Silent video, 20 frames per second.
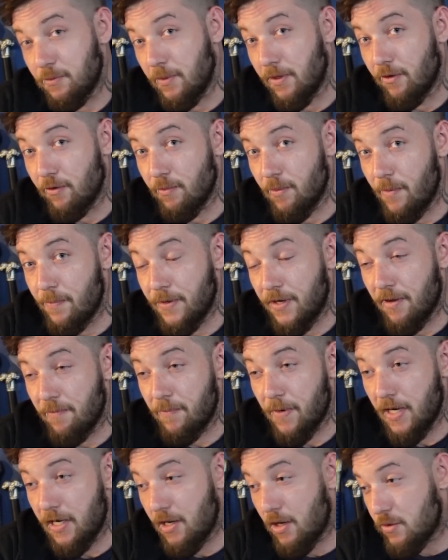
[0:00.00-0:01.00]
when I remembered I'd
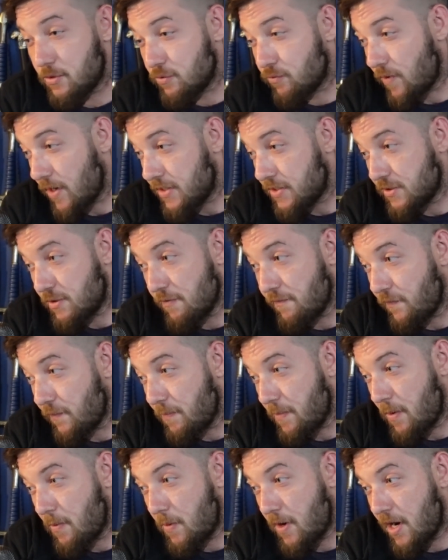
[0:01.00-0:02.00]
made loads of red stuff for
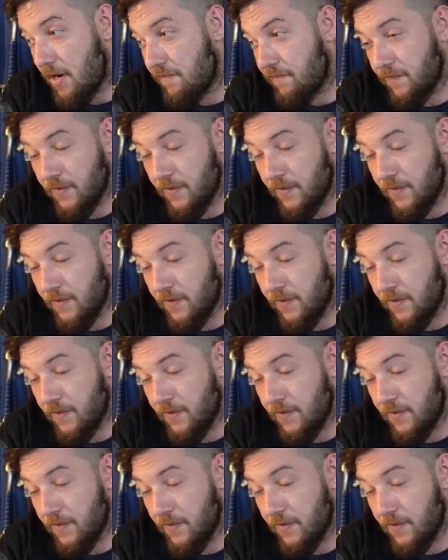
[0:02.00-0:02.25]
my wife.